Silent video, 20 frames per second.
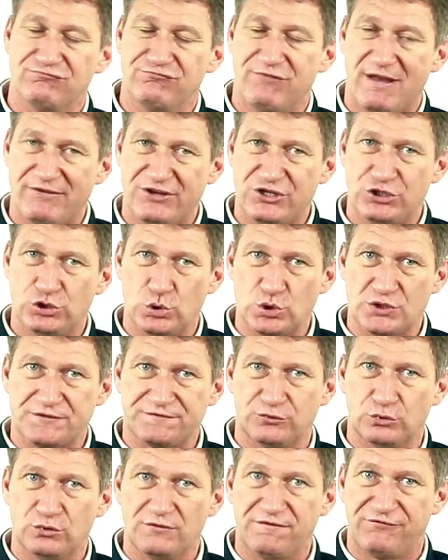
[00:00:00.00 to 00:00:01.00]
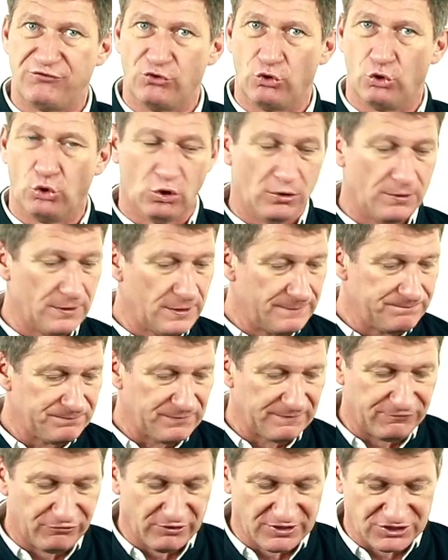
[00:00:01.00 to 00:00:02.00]
very useful for
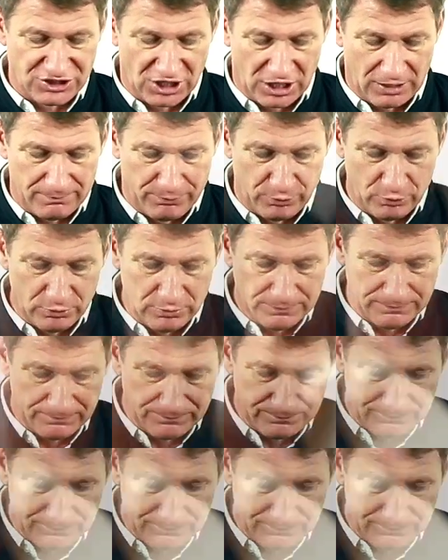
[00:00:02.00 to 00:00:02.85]
example,